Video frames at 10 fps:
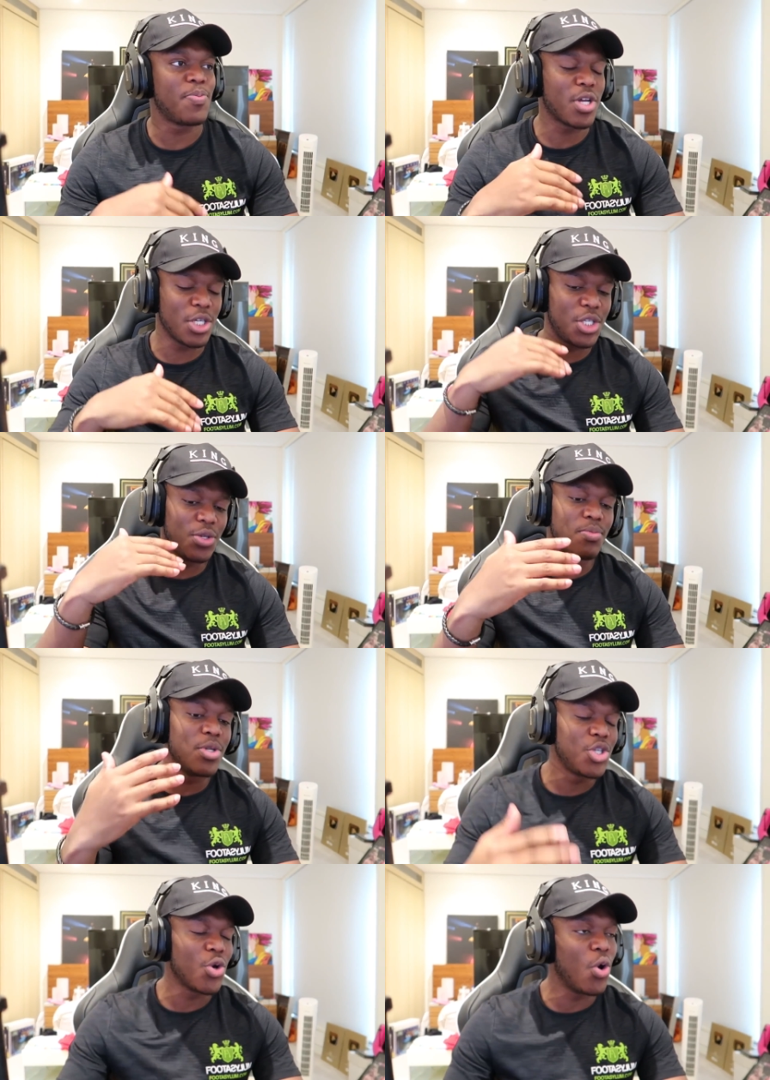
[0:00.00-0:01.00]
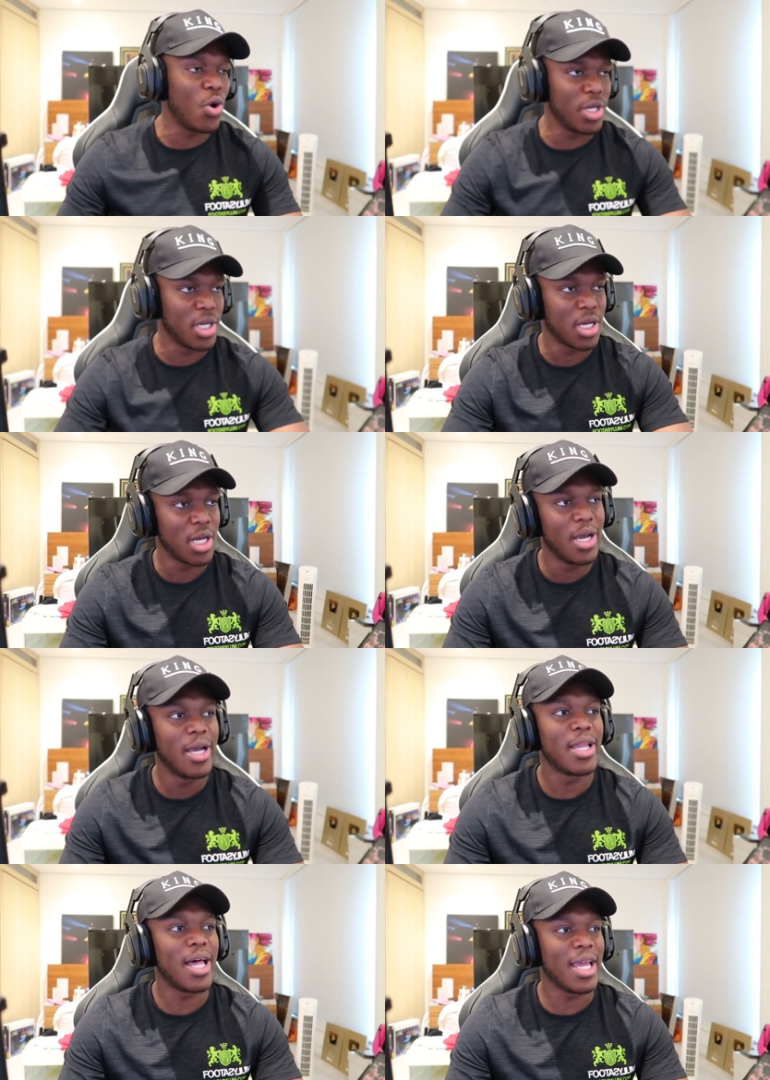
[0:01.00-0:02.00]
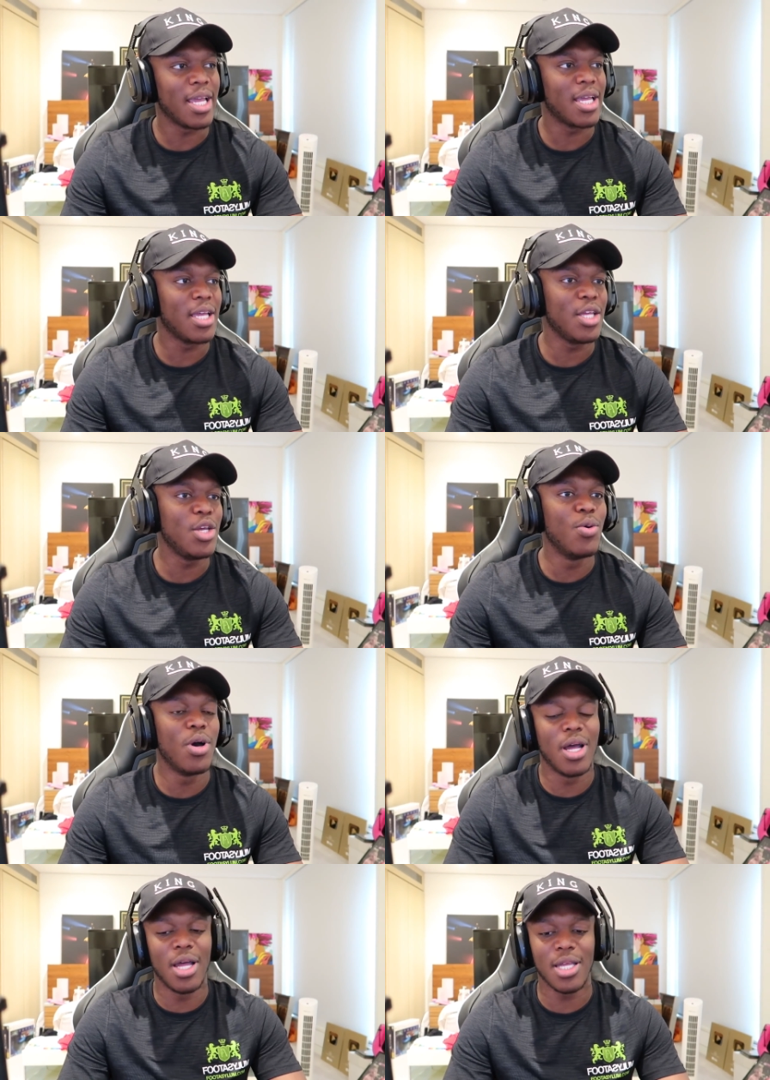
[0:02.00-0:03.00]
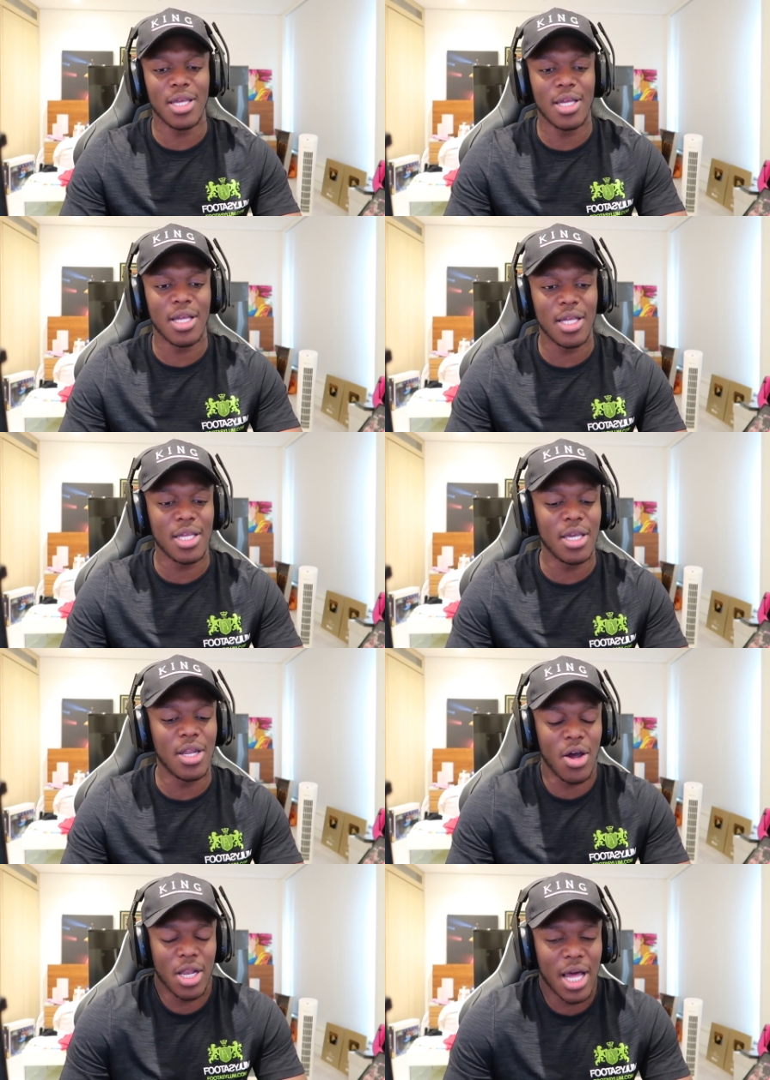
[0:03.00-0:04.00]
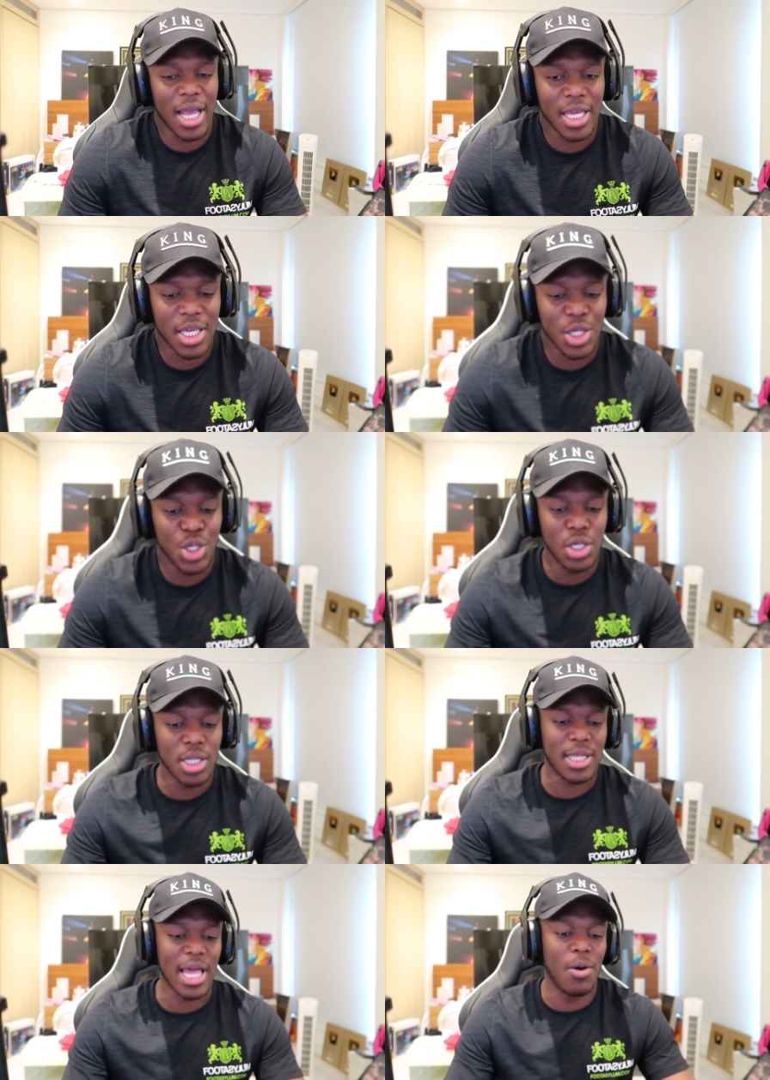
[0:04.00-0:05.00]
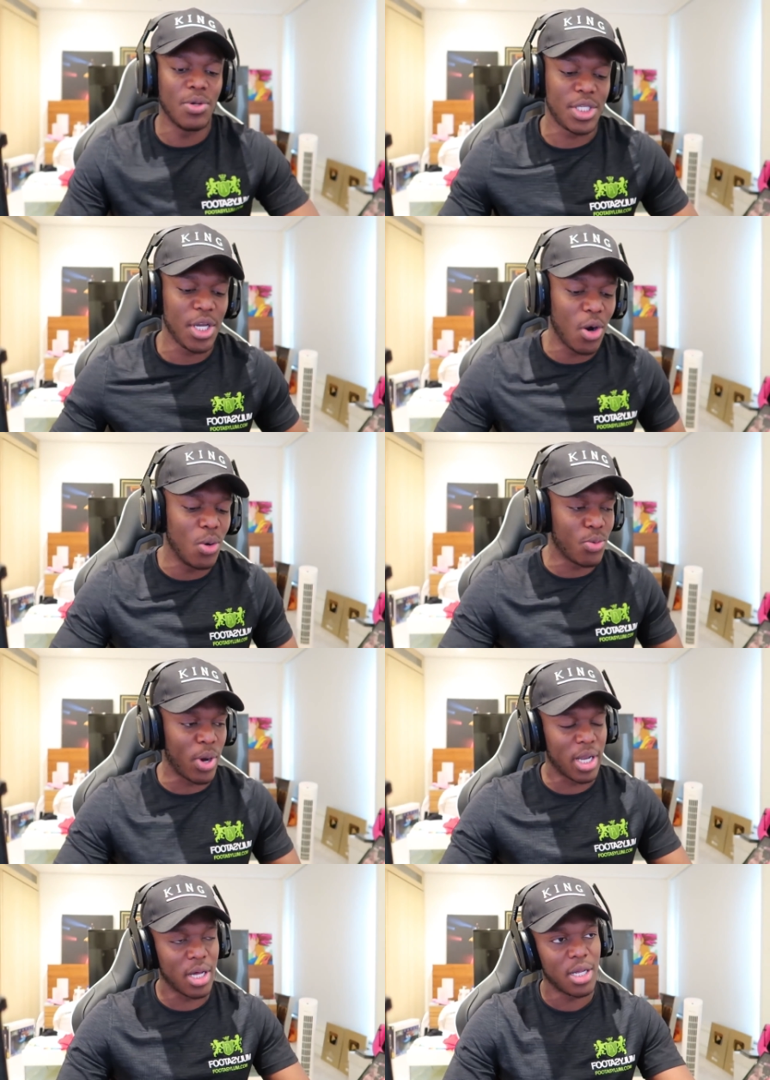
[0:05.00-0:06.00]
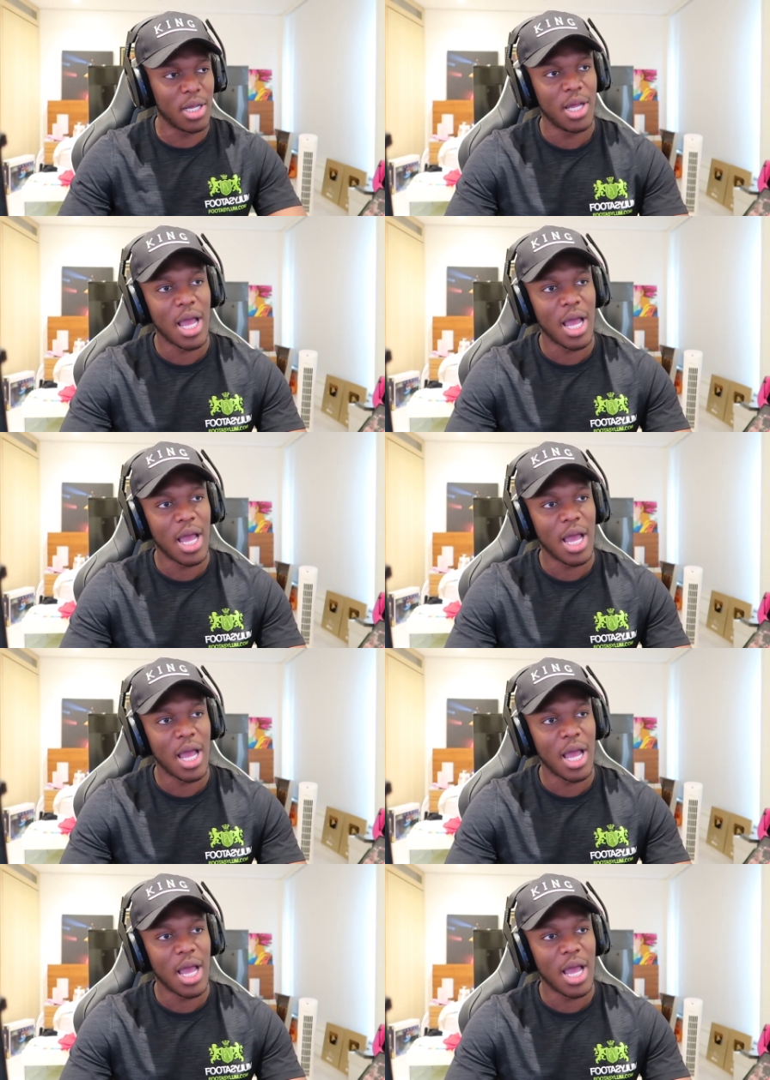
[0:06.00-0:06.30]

It's because you'd matured. Like, you were, you know, like, that was the old Weller.